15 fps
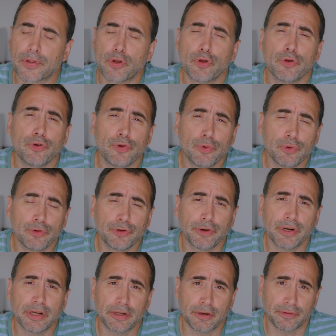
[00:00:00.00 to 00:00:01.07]

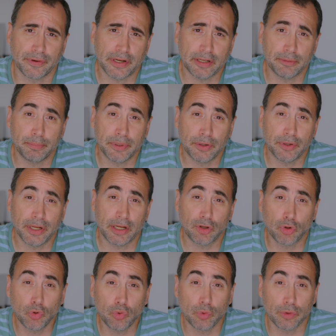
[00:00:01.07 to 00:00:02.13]
user interface building
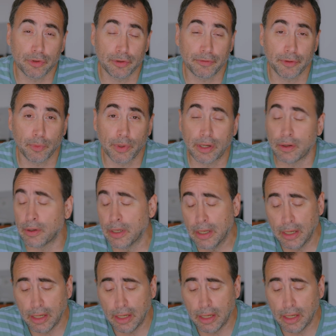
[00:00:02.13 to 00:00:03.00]
tools, if you will.